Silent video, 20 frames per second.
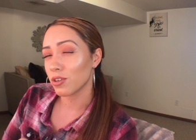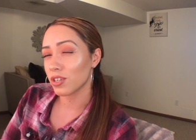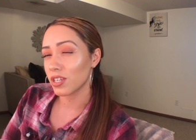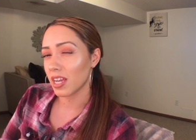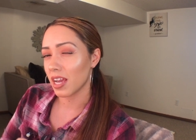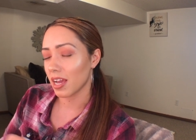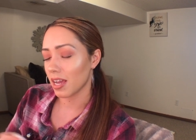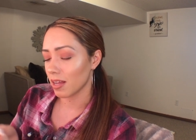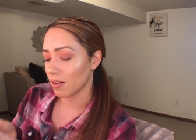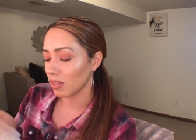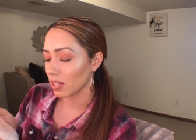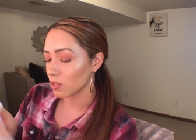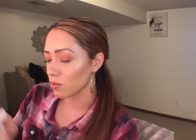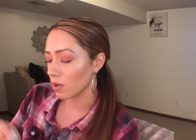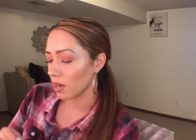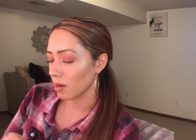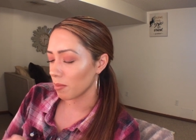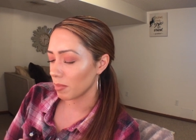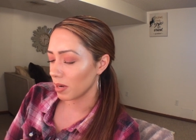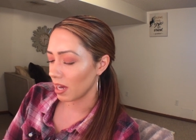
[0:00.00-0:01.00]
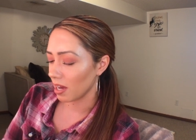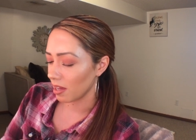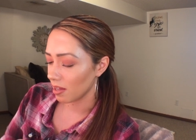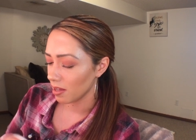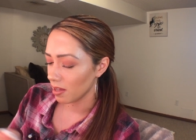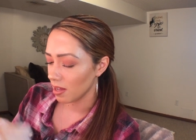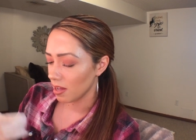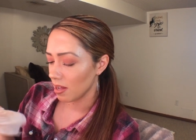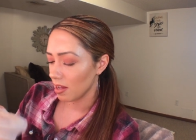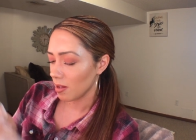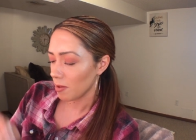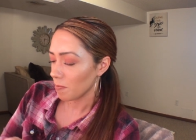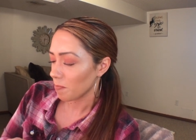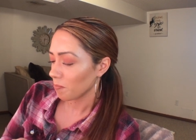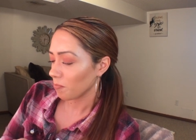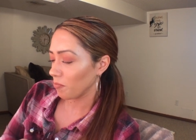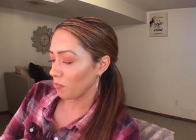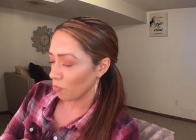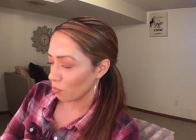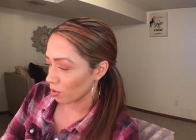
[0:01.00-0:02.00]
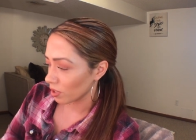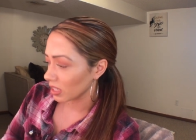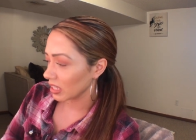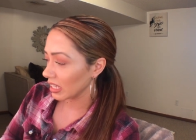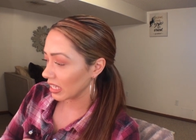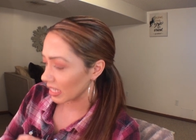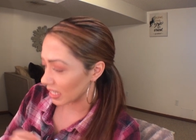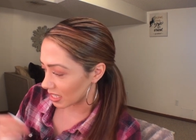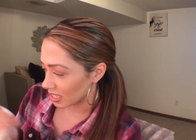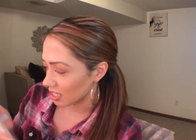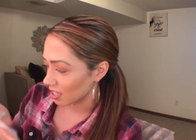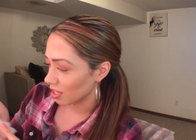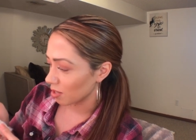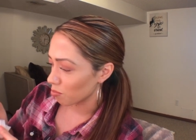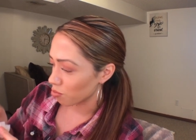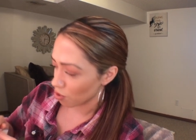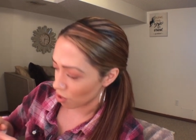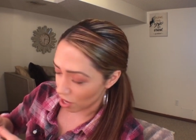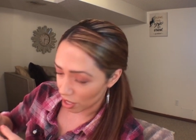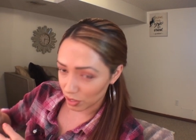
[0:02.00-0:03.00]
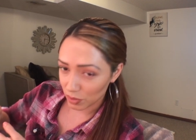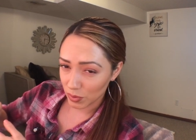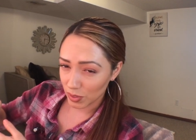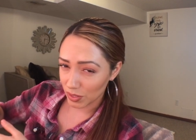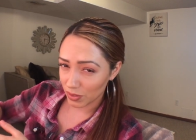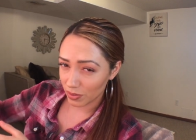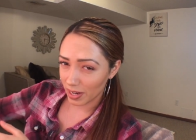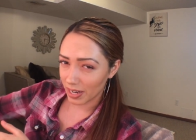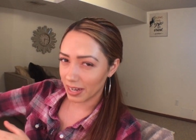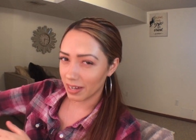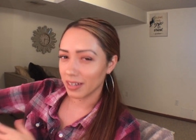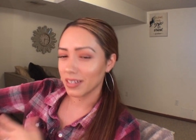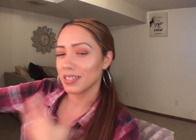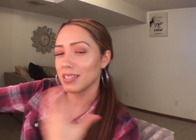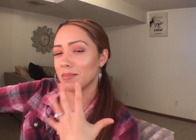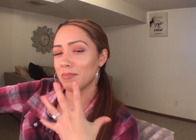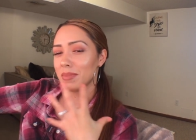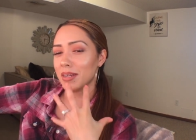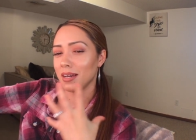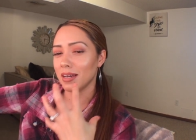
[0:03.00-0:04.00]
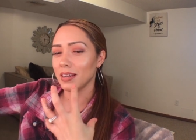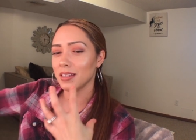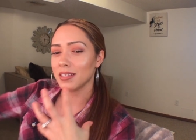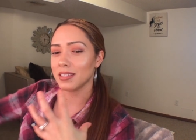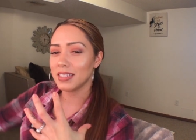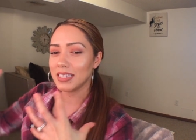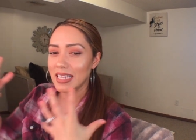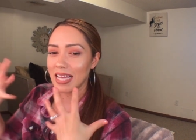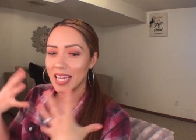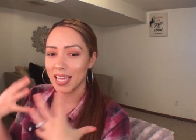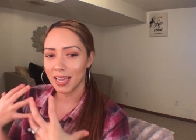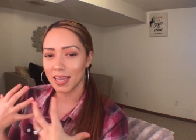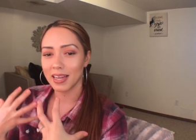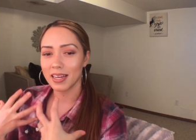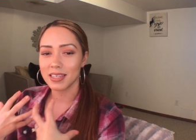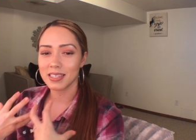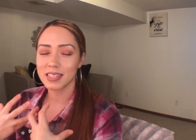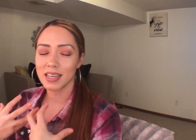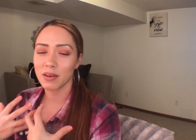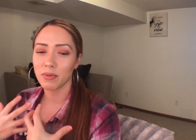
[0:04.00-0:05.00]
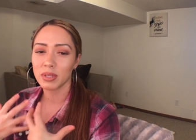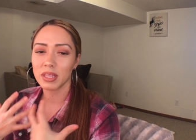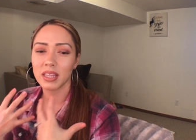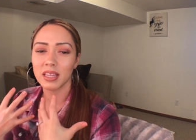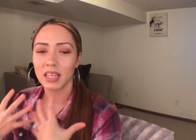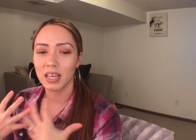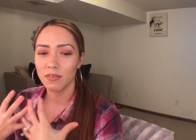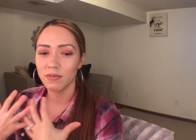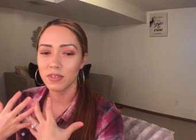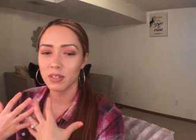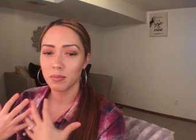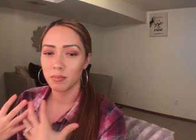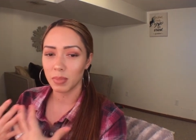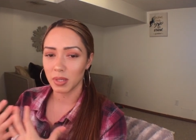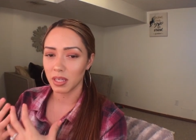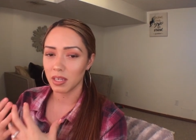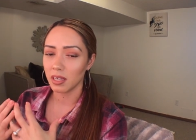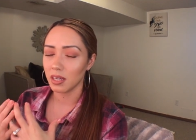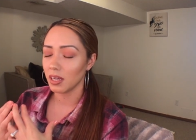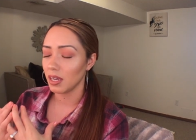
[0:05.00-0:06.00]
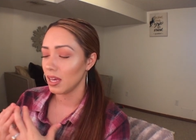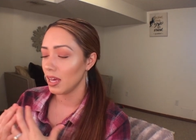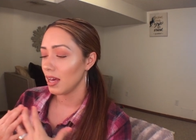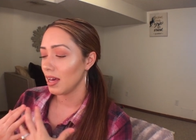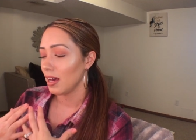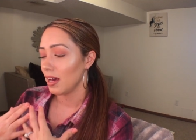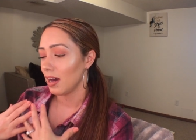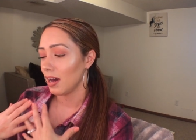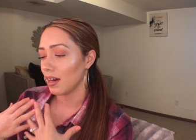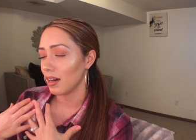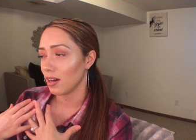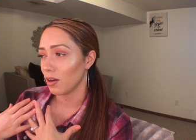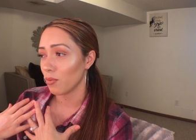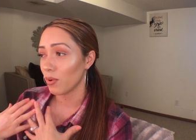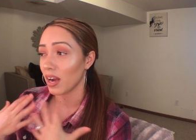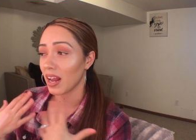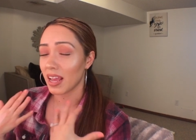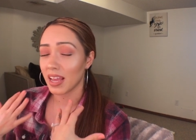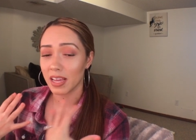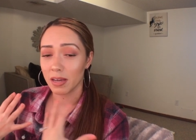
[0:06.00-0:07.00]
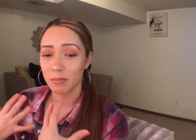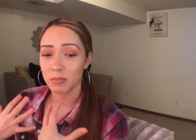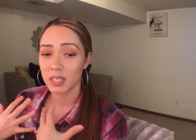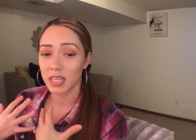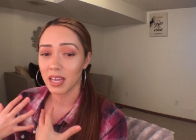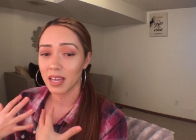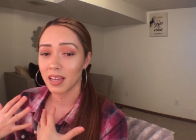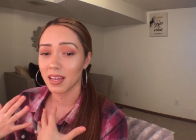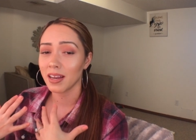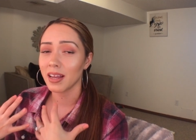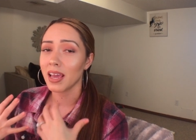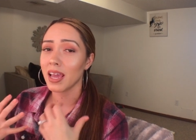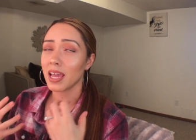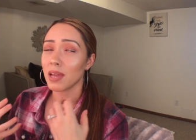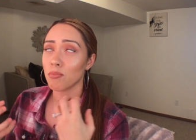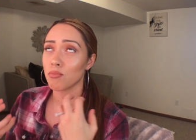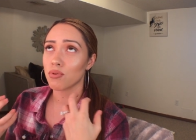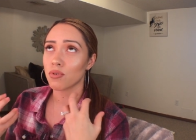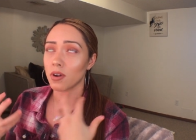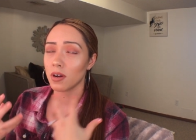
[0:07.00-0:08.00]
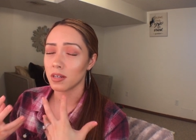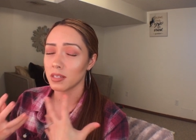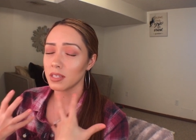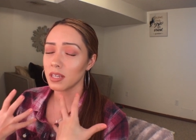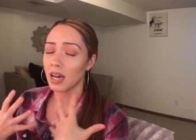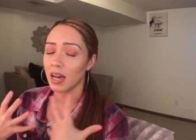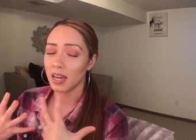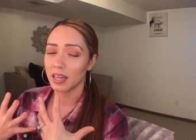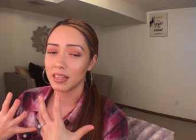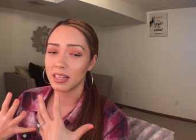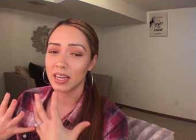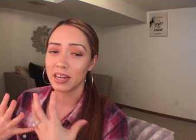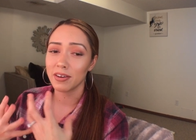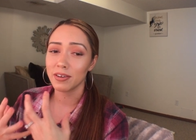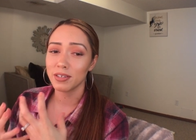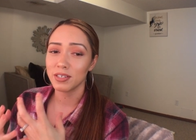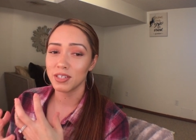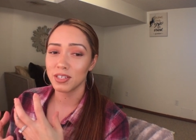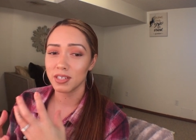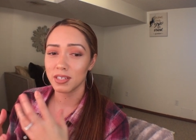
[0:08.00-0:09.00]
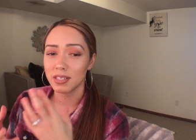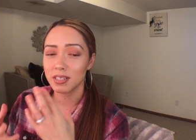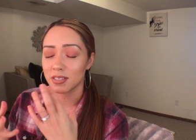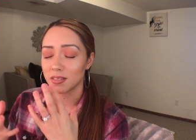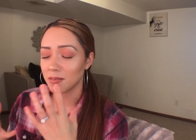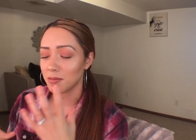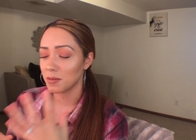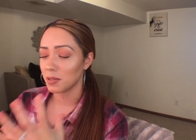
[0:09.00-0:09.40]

you're tan. That's why I'm not really into the bronze ones right now, because I'm not as tan as I would love to be. When I am tan, a bronze highlighter just